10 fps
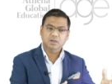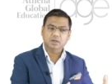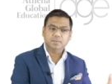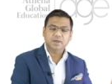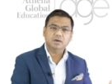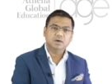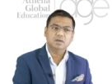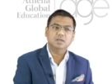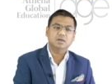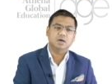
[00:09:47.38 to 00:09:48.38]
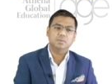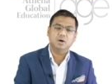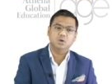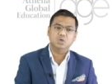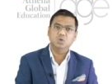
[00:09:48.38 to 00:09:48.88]
a little bit earlier
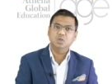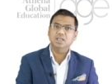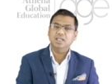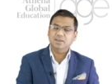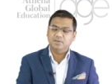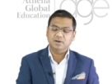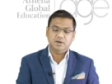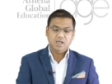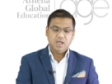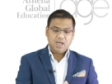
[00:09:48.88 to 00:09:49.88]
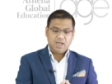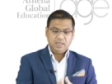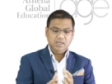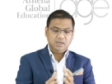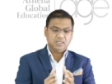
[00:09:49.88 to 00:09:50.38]
about Unilever,
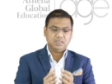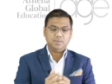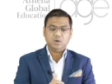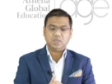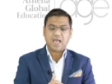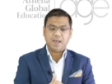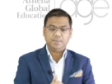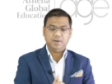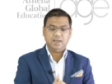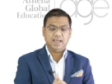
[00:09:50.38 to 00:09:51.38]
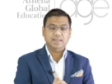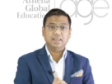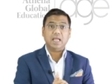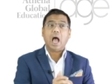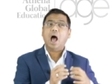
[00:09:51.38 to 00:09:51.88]
and here it's about Apple
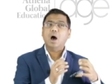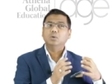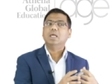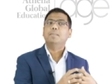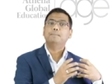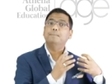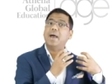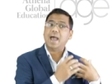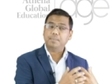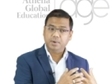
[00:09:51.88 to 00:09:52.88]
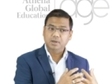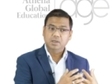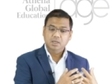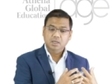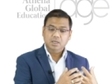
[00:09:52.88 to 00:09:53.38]
and how they map
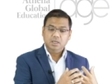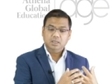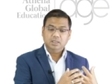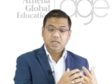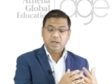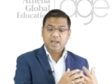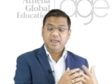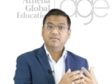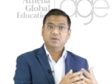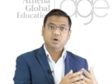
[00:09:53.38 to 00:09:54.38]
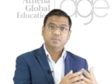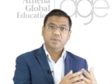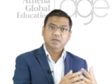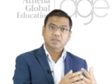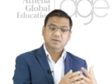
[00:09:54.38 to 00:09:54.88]
their
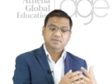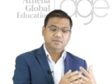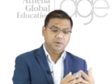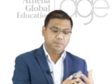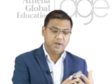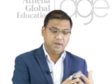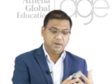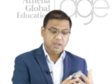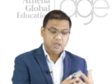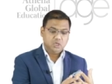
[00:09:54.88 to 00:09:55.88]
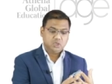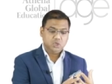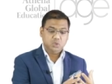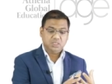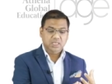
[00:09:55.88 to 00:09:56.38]
environmental footprint. So
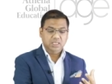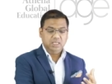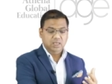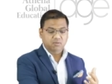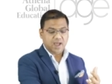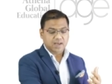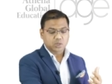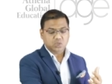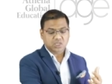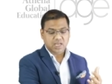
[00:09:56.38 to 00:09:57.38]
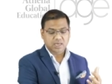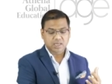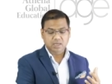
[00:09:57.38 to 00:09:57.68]
you see the value chain